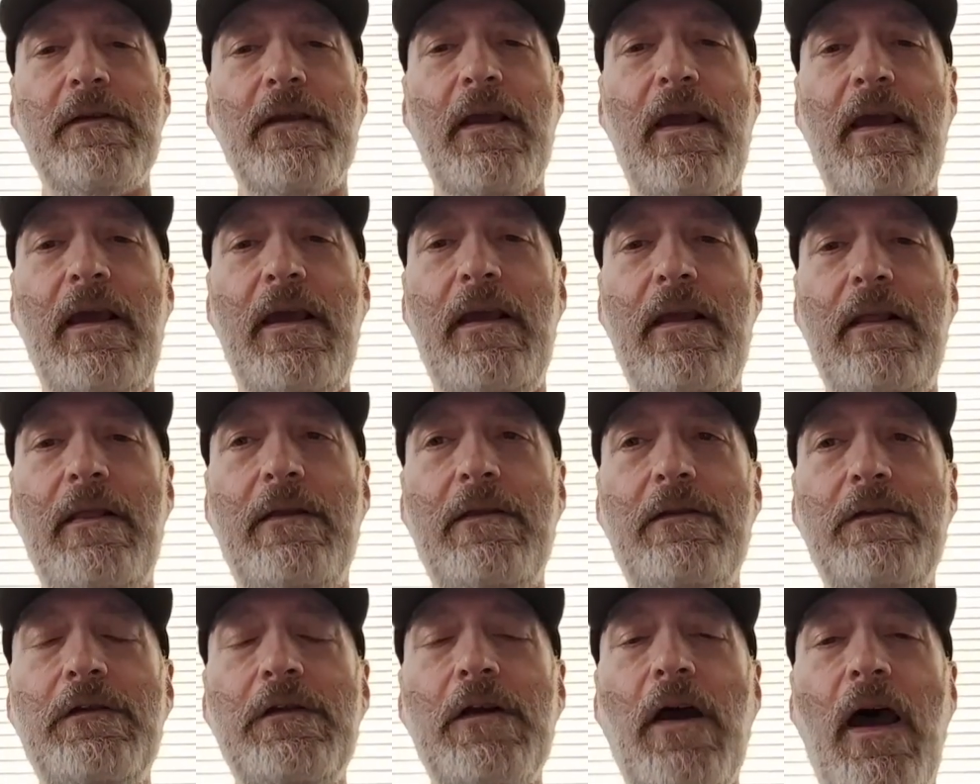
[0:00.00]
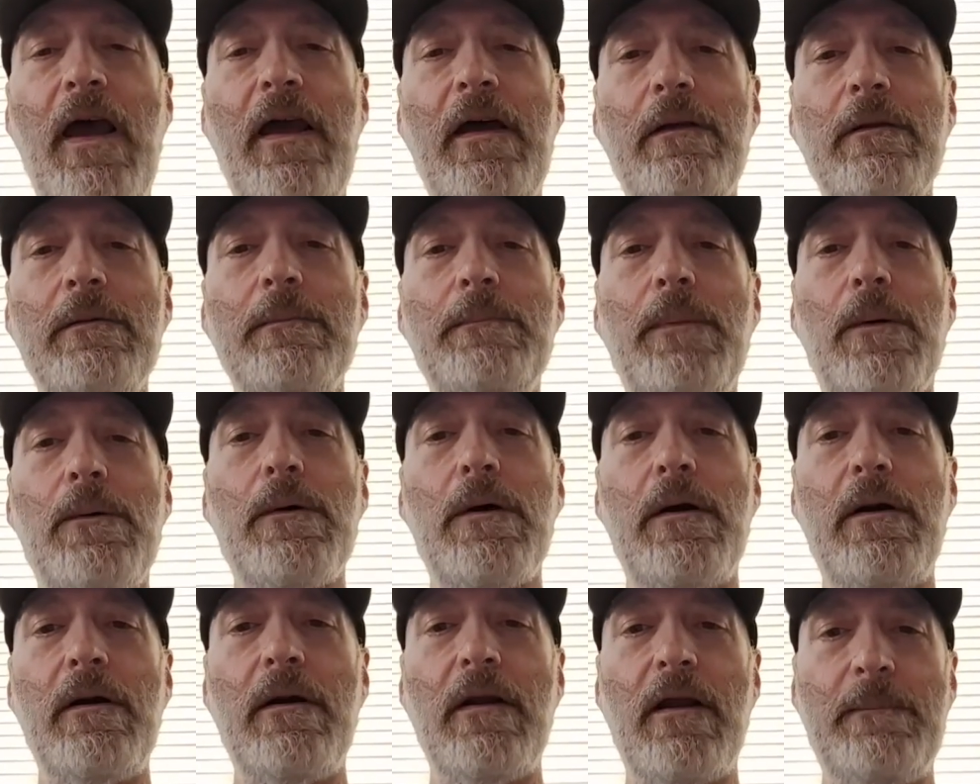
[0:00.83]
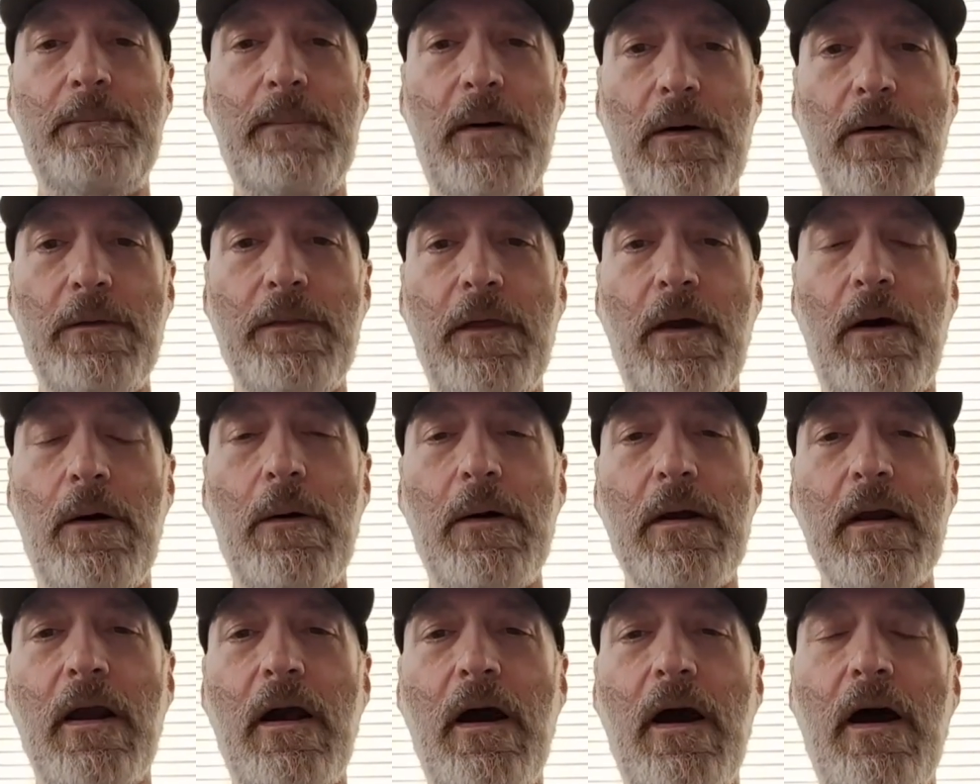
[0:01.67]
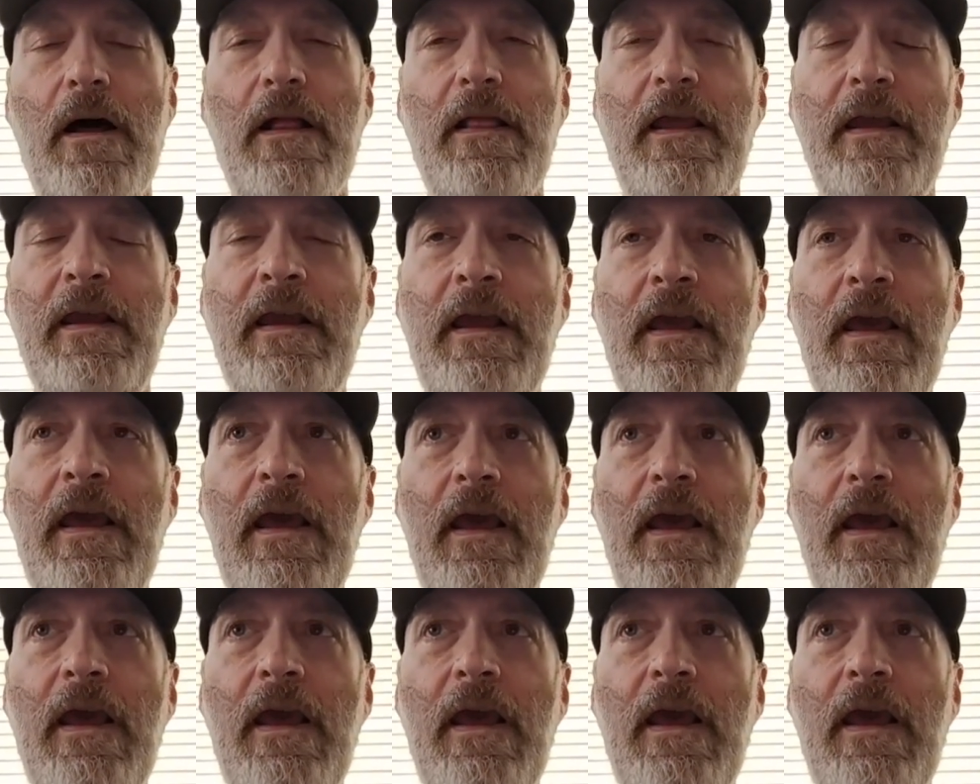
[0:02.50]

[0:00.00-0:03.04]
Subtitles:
a child born of both Oankali